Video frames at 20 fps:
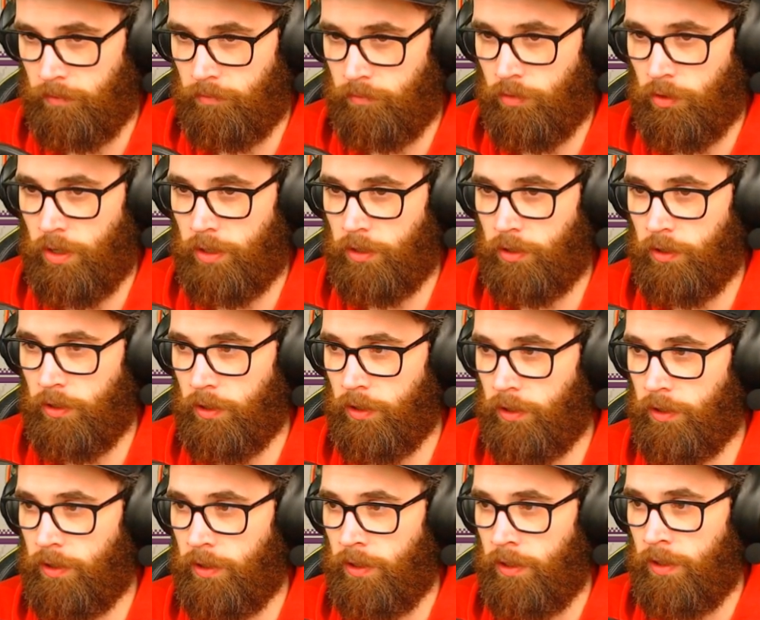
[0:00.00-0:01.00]
Bright
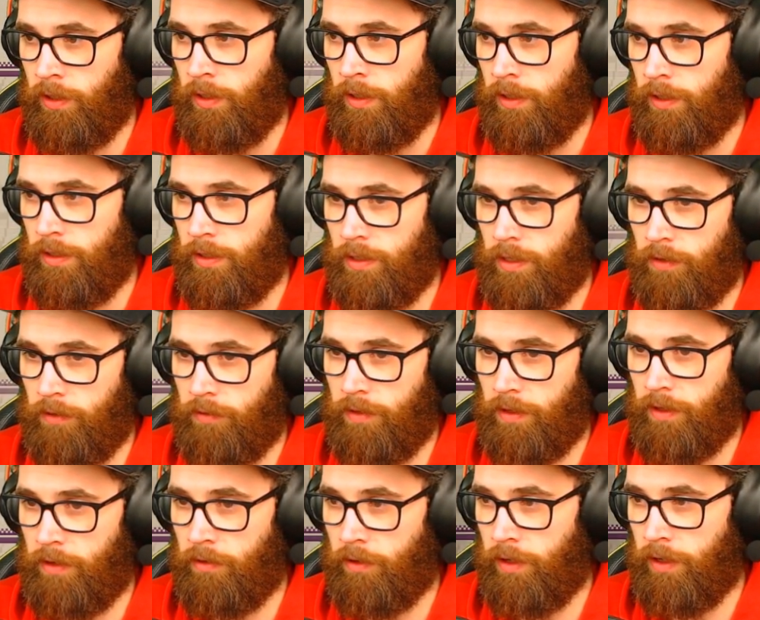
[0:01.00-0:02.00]
Kirk see if they got